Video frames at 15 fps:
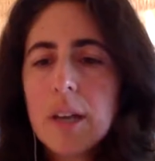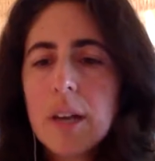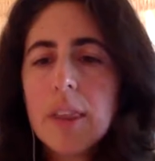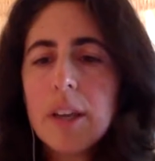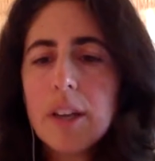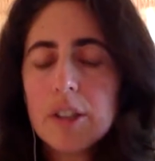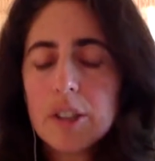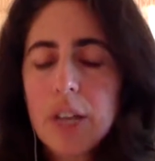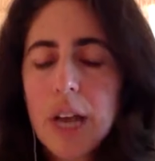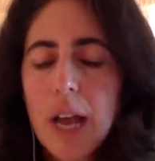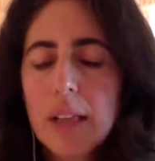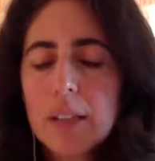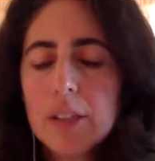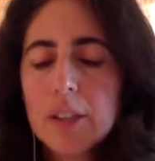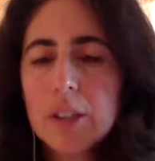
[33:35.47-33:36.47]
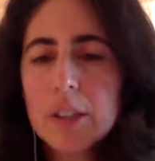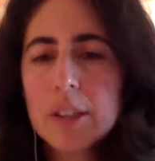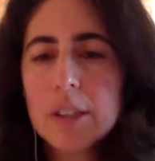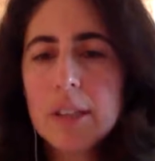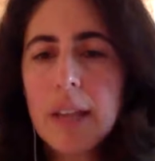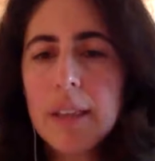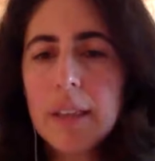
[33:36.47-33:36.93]
their challenges,
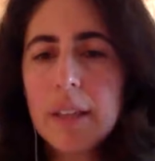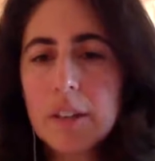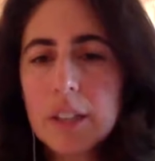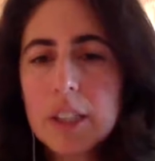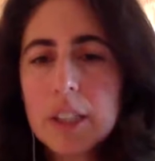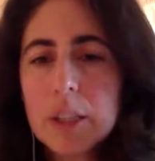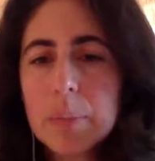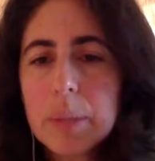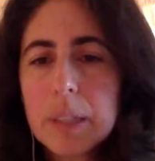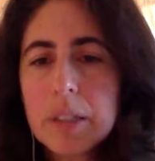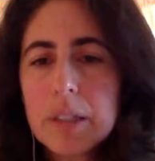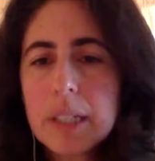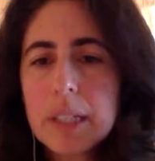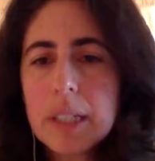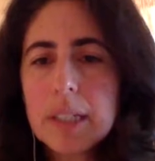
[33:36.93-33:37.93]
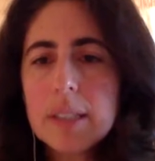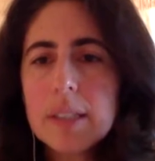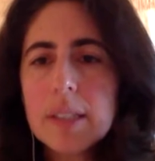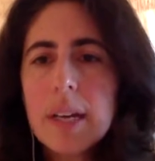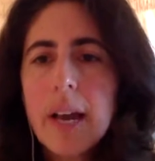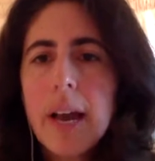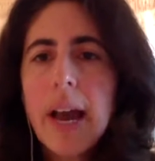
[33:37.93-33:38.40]
and their experience,
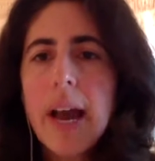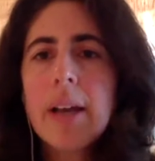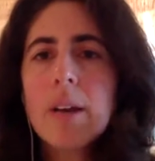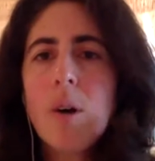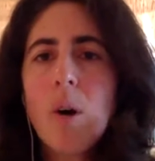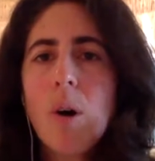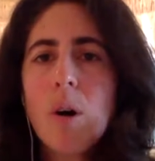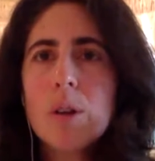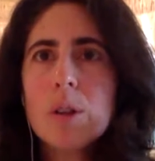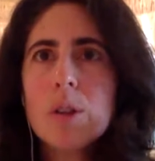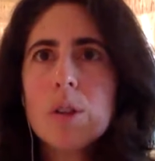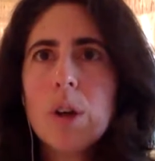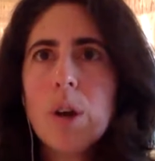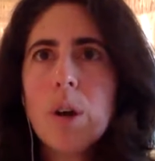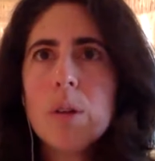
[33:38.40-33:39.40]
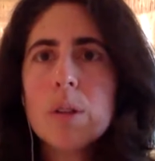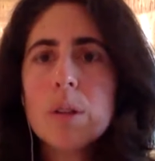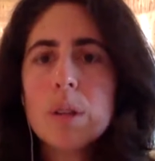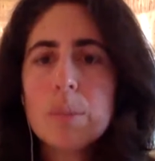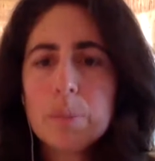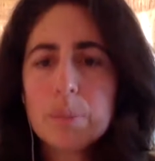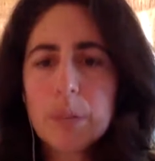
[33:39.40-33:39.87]
and also to
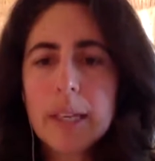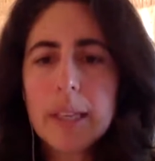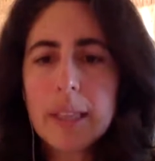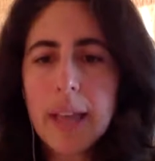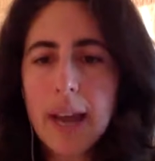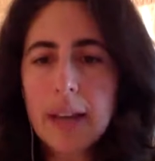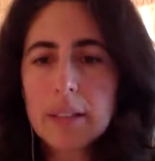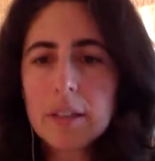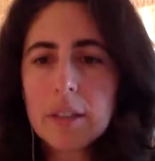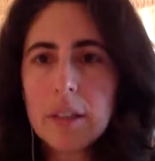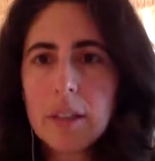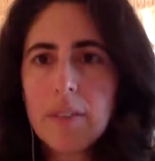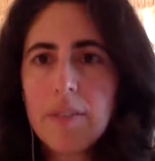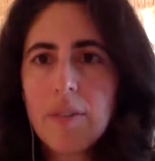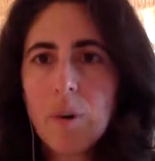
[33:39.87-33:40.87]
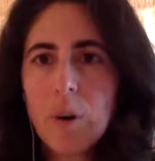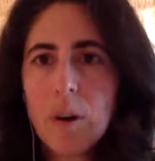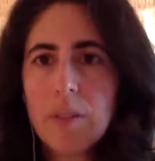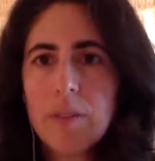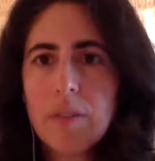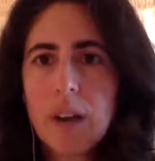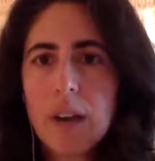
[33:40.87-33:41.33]
bring that to the
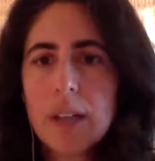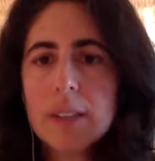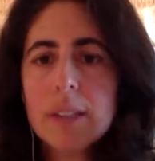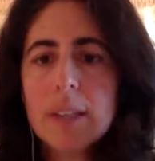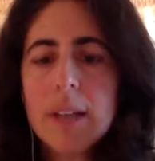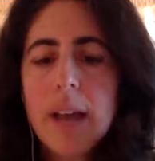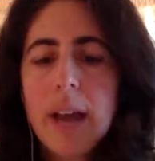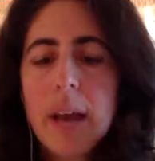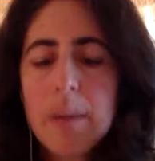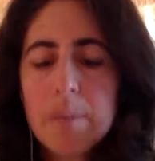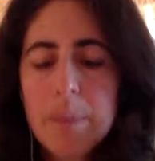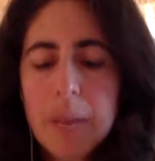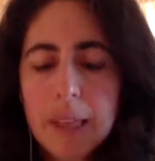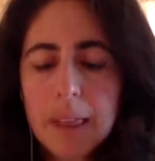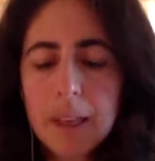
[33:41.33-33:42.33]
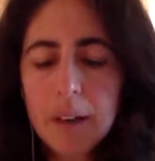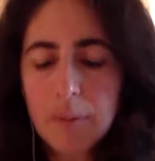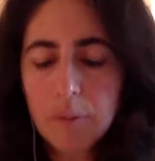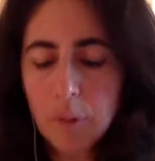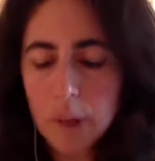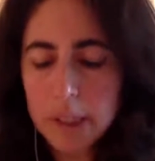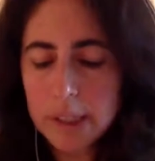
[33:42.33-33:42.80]
forefront and make their
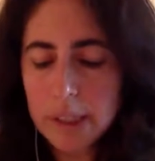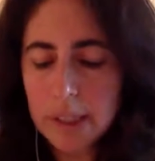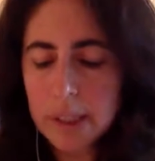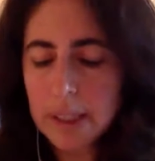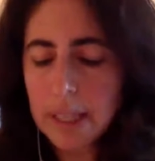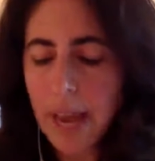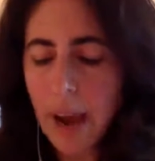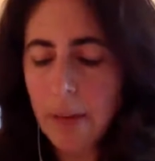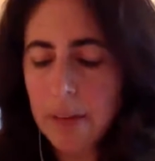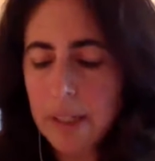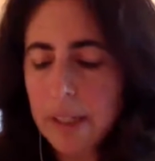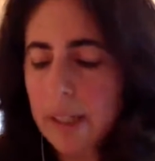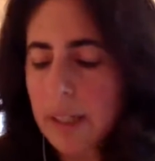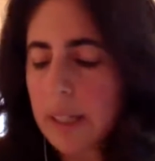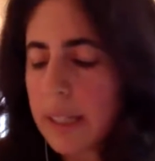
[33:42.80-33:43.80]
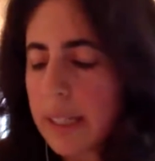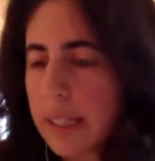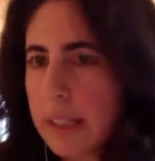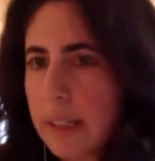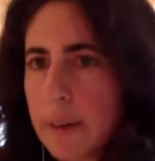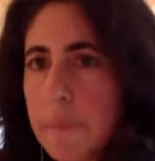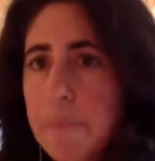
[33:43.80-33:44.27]
voices loud and
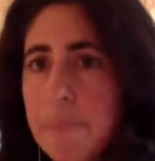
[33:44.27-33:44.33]
clear.